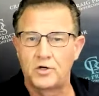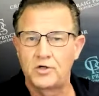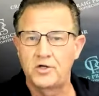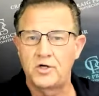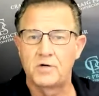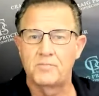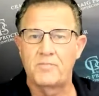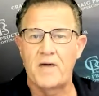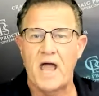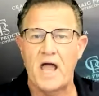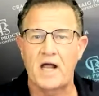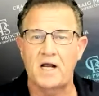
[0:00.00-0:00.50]
your
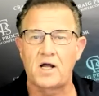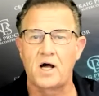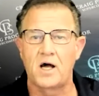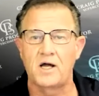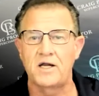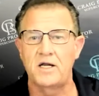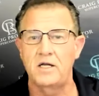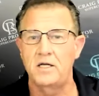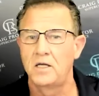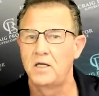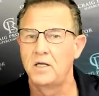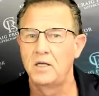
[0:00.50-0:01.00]
back on
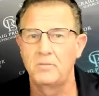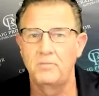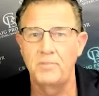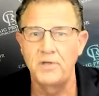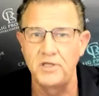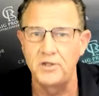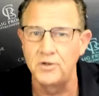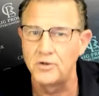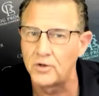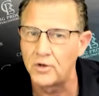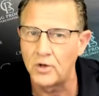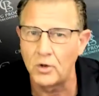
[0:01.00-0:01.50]
it, but
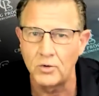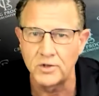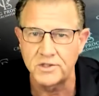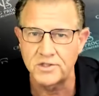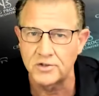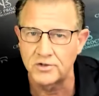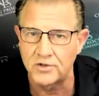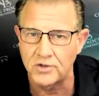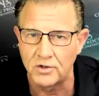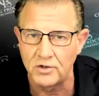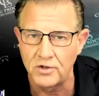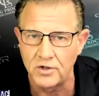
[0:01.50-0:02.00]
you don't know what you're
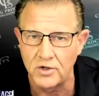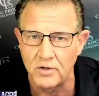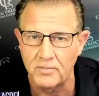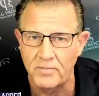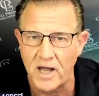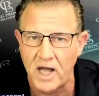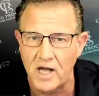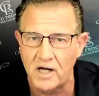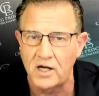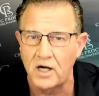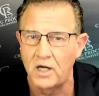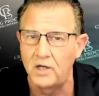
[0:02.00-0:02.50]
turning your
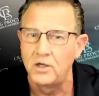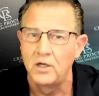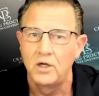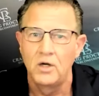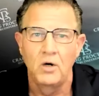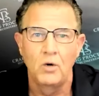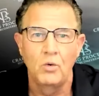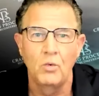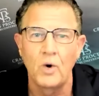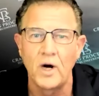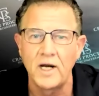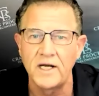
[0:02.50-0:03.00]
back on.
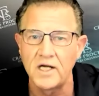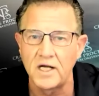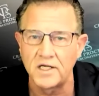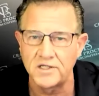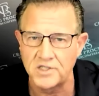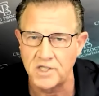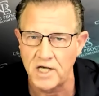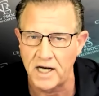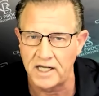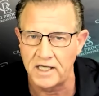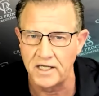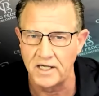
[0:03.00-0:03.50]
Why not
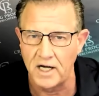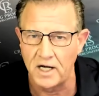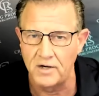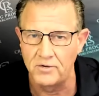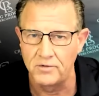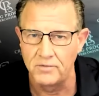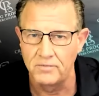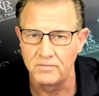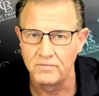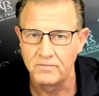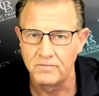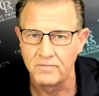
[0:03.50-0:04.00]
check it out?
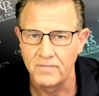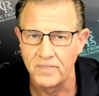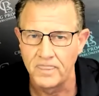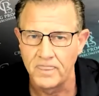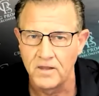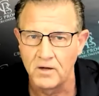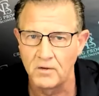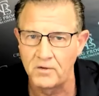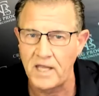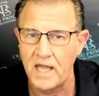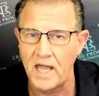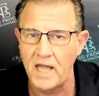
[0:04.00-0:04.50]

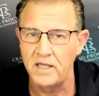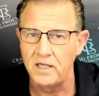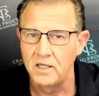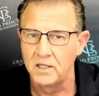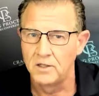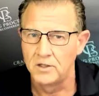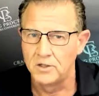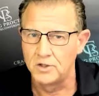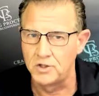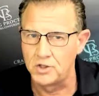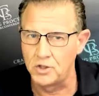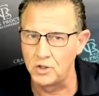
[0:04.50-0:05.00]
Okay.
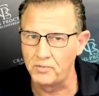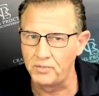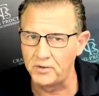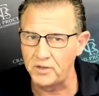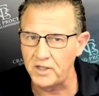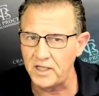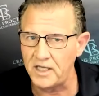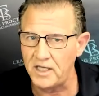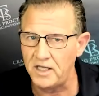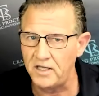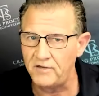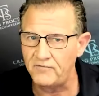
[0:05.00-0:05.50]
Do you
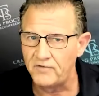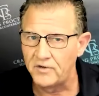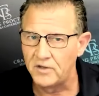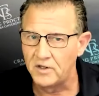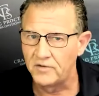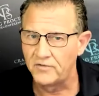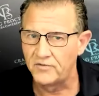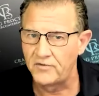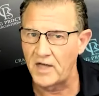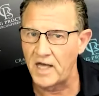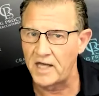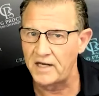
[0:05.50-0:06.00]
believe
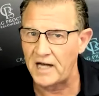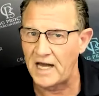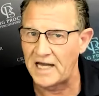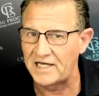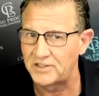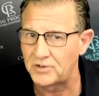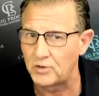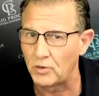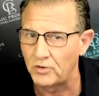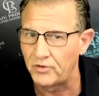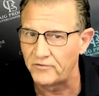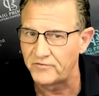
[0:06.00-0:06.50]
that I
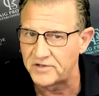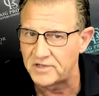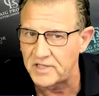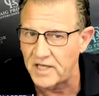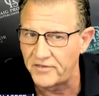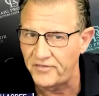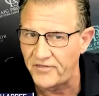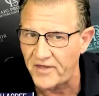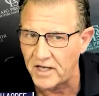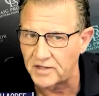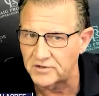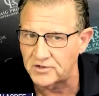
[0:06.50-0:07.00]
sold over
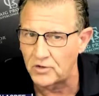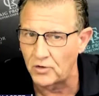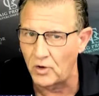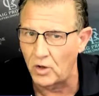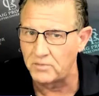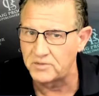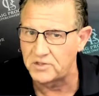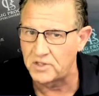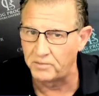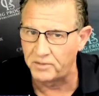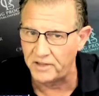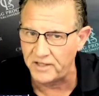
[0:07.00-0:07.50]
10,000
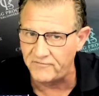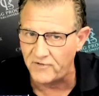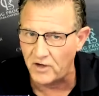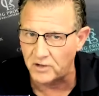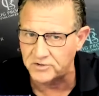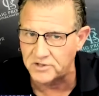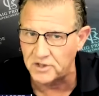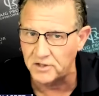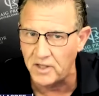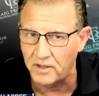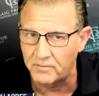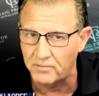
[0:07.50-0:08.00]
homes? Do you believe I was
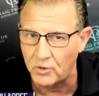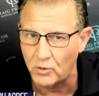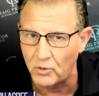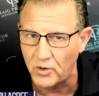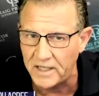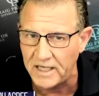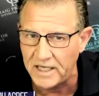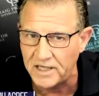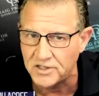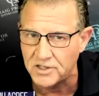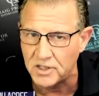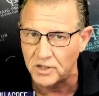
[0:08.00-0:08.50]
the number one
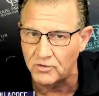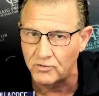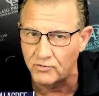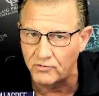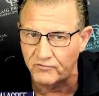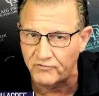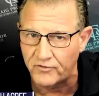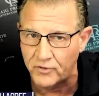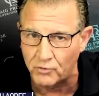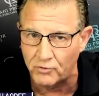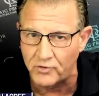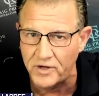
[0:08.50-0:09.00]
agent
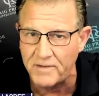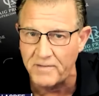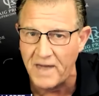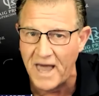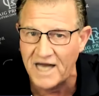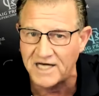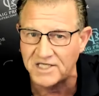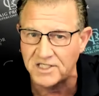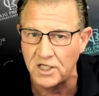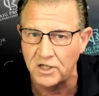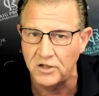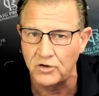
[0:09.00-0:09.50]
for
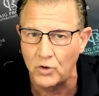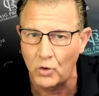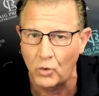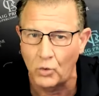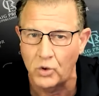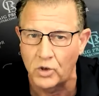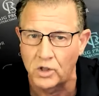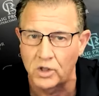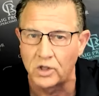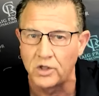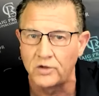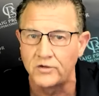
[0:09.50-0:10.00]
Remax in the
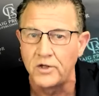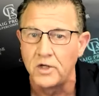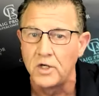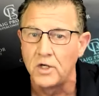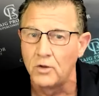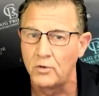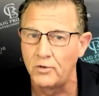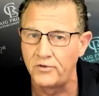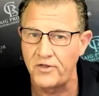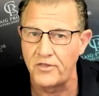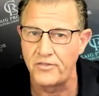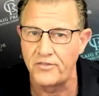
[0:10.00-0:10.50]
world
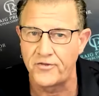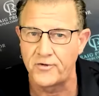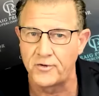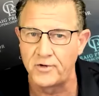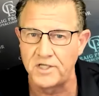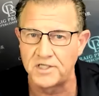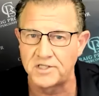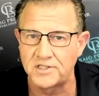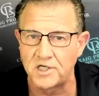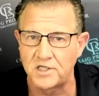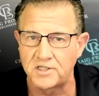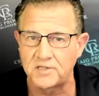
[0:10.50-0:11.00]
within
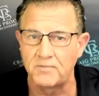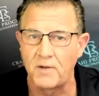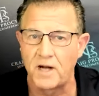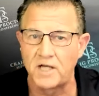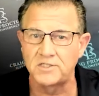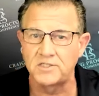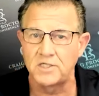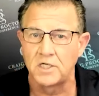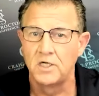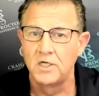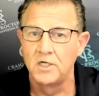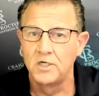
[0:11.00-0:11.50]
36
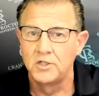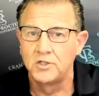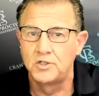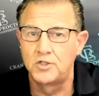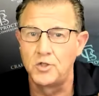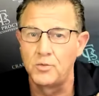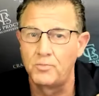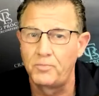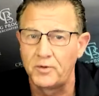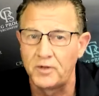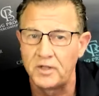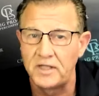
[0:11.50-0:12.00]
months? Do you
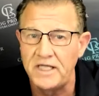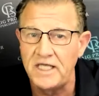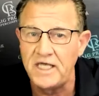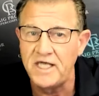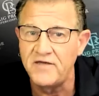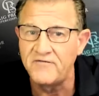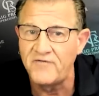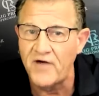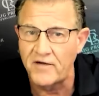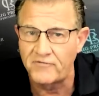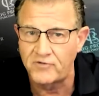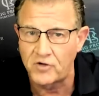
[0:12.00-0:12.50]

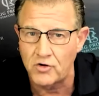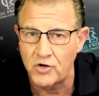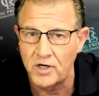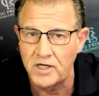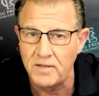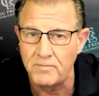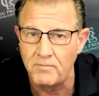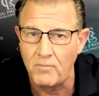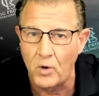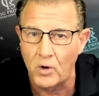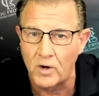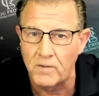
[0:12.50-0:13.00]
believe I've created
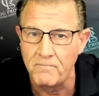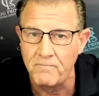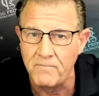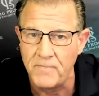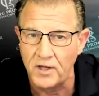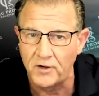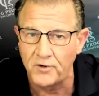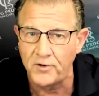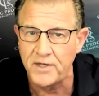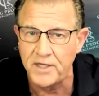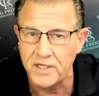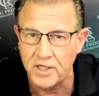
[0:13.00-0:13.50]
more
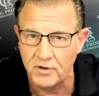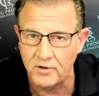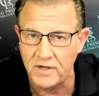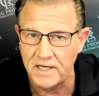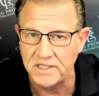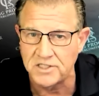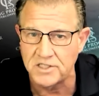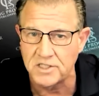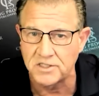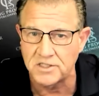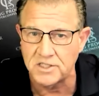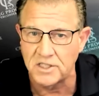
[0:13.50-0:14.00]
millionaire
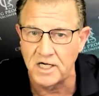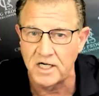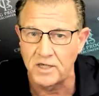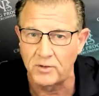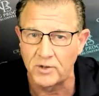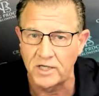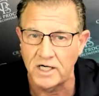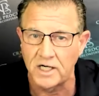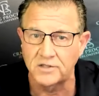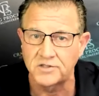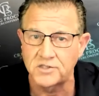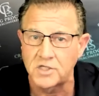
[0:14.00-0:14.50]
agents than
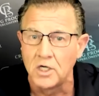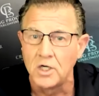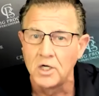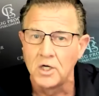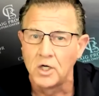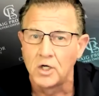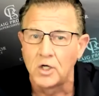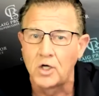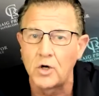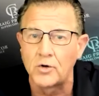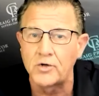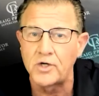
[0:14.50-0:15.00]
anyone else?
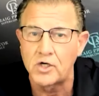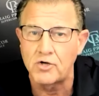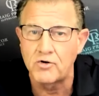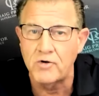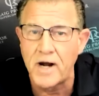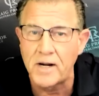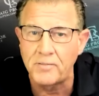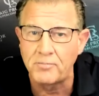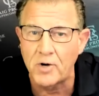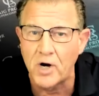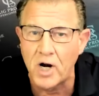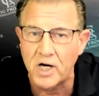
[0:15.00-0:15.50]
Go to
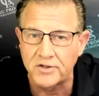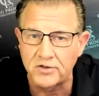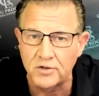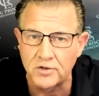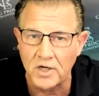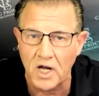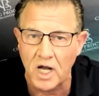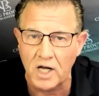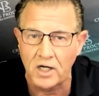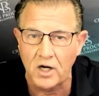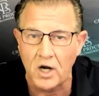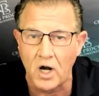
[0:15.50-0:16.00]

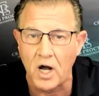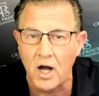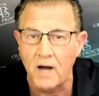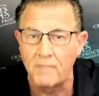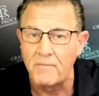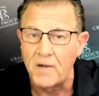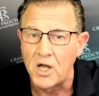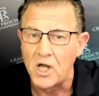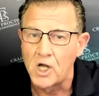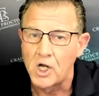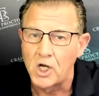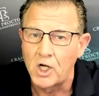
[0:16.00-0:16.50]
craigproctor.com,
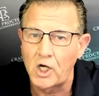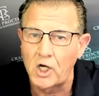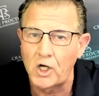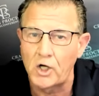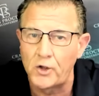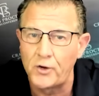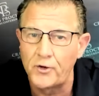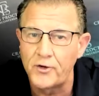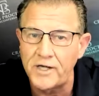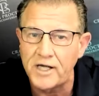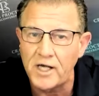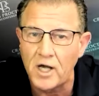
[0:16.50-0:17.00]

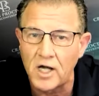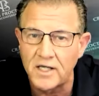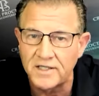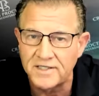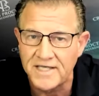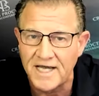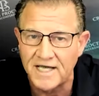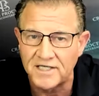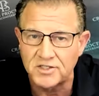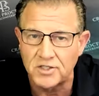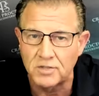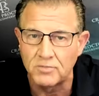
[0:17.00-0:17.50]
click on
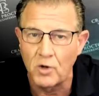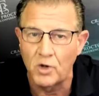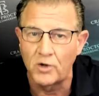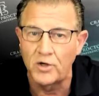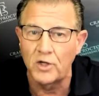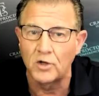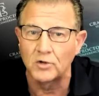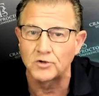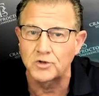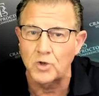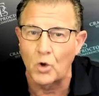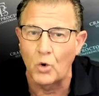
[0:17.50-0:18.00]

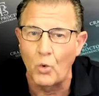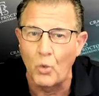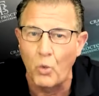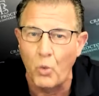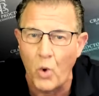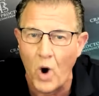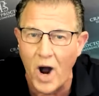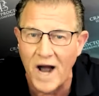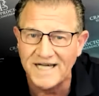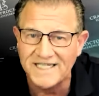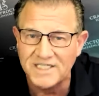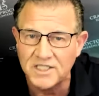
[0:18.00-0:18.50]
testimonials,
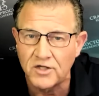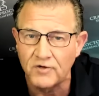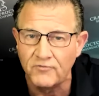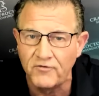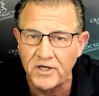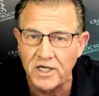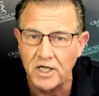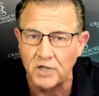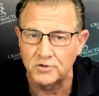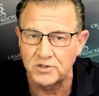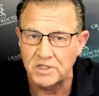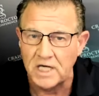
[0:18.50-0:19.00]
watch the
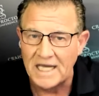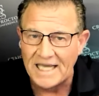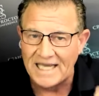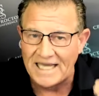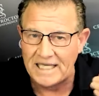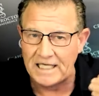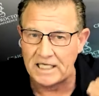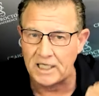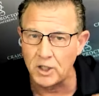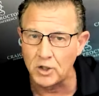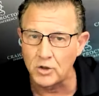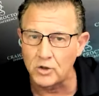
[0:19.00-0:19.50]
videos.
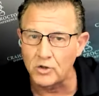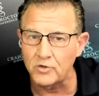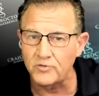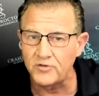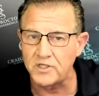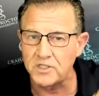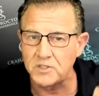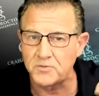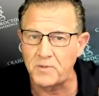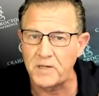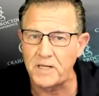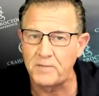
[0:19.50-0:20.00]
Here are
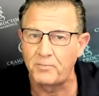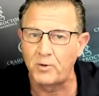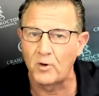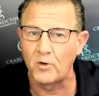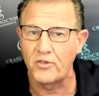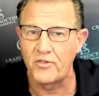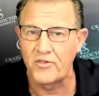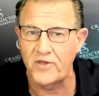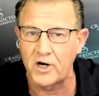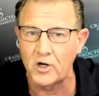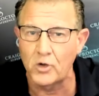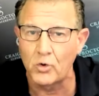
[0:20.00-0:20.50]
these people,
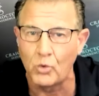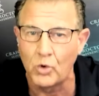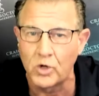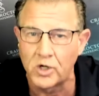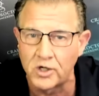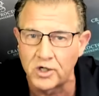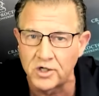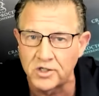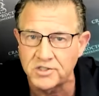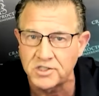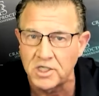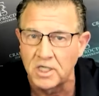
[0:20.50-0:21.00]
their
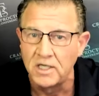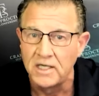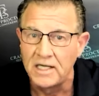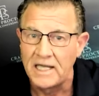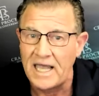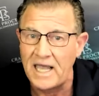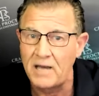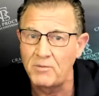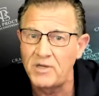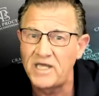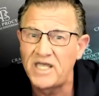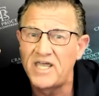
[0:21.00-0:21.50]
words,
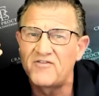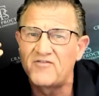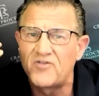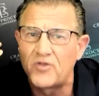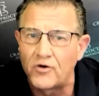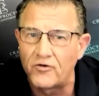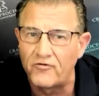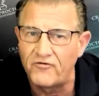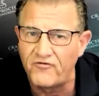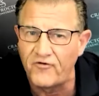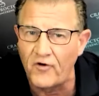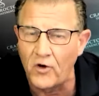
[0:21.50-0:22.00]
and we give you
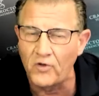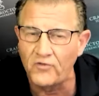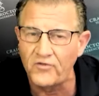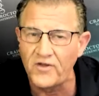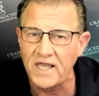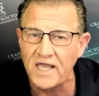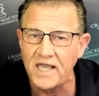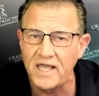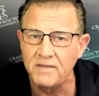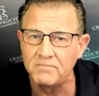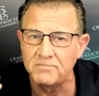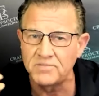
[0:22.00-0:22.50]
their full
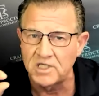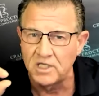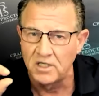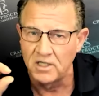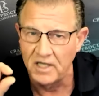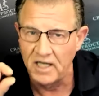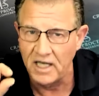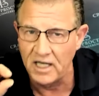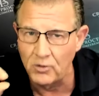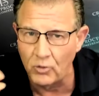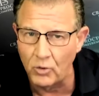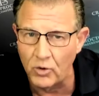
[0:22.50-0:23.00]
names
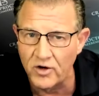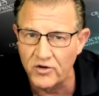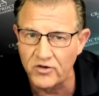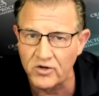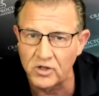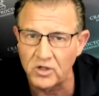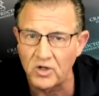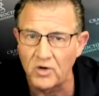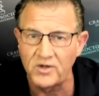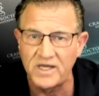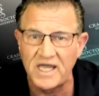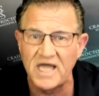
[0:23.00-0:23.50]
and where they're
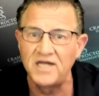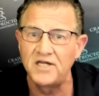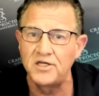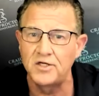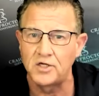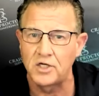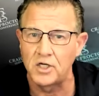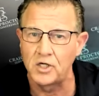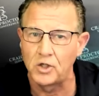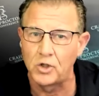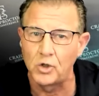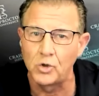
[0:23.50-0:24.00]
located. You
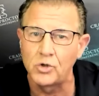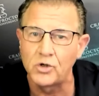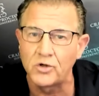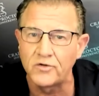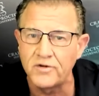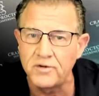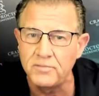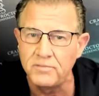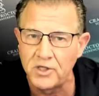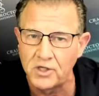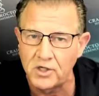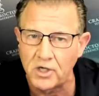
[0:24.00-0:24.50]
can Google
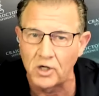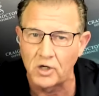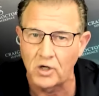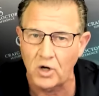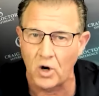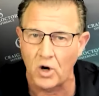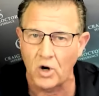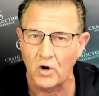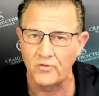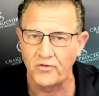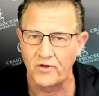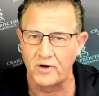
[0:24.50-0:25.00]
them, you can
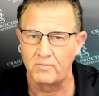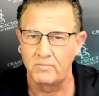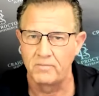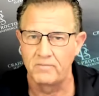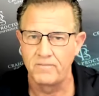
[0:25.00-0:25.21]
call them.